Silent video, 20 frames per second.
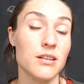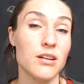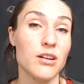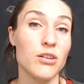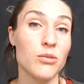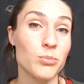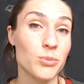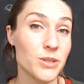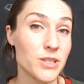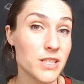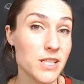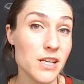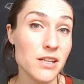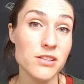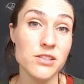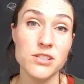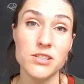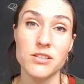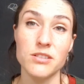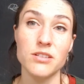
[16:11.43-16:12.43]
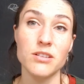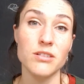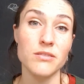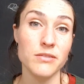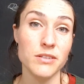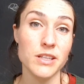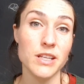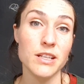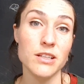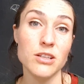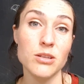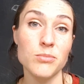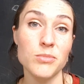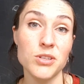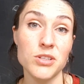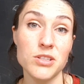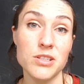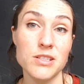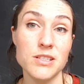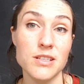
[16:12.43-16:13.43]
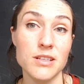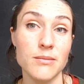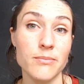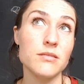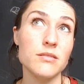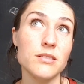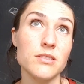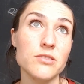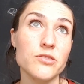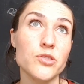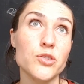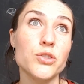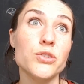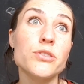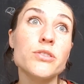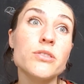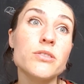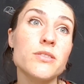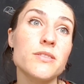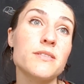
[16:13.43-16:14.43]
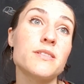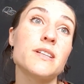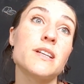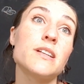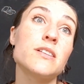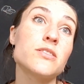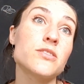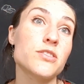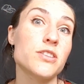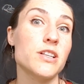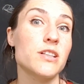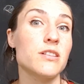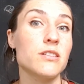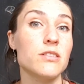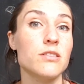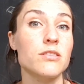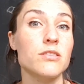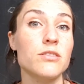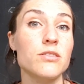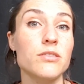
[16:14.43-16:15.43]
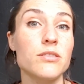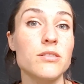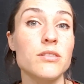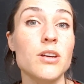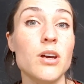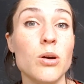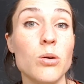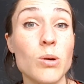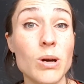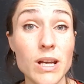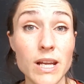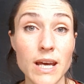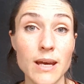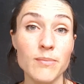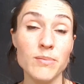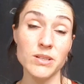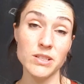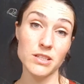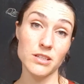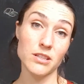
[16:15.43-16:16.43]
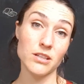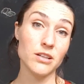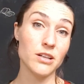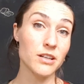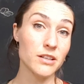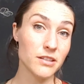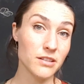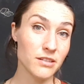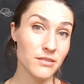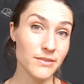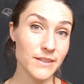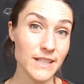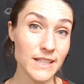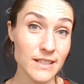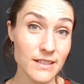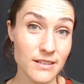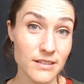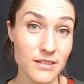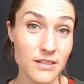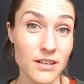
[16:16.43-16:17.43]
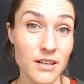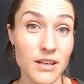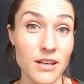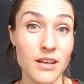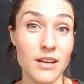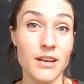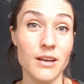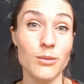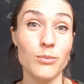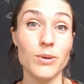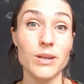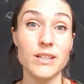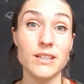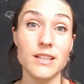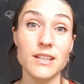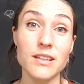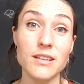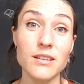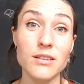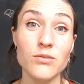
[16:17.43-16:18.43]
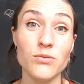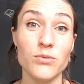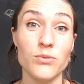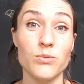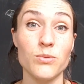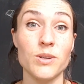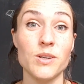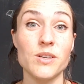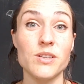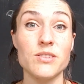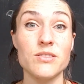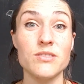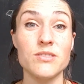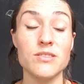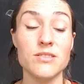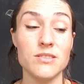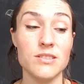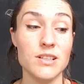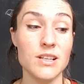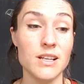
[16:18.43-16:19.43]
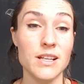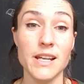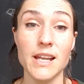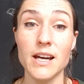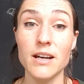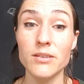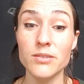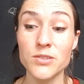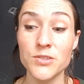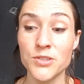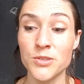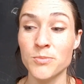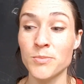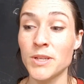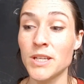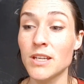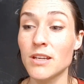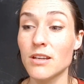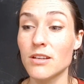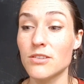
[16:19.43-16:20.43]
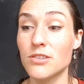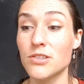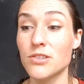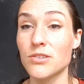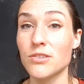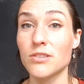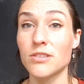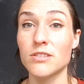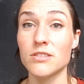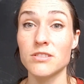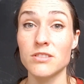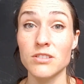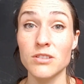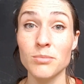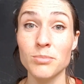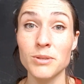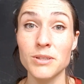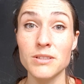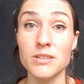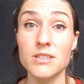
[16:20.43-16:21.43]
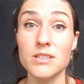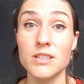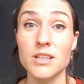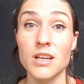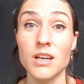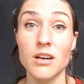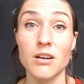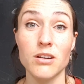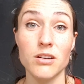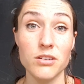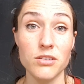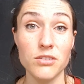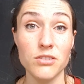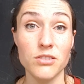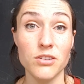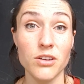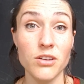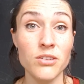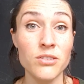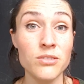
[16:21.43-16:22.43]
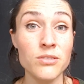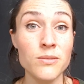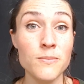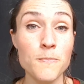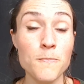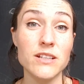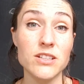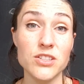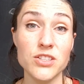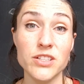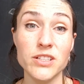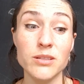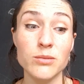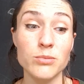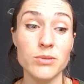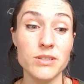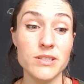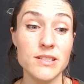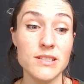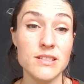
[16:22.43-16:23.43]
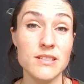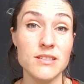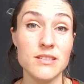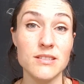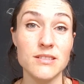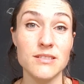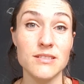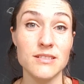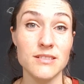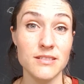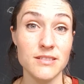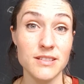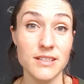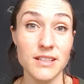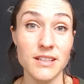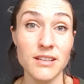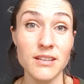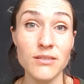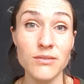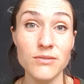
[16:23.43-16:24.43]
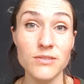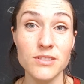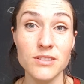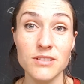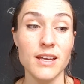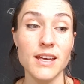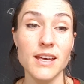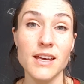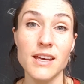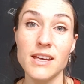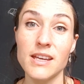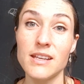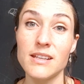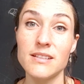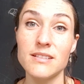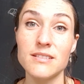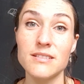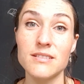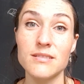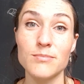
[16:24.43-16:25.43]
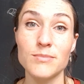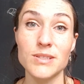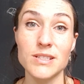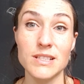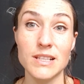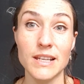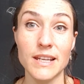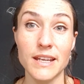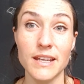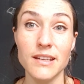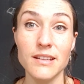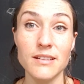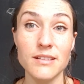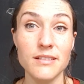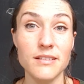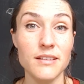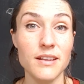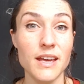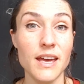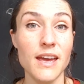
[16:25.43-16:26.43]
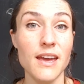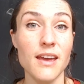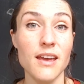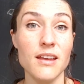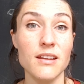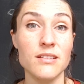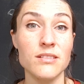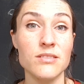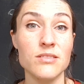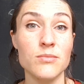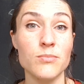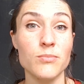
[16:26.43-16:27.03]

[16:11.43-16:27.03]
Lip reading: of protection over that community. This truth is illustrated through what happened in the Garden of Eden. When Eve was allowed to speak to the serpent on her own, she was deceived and misled. And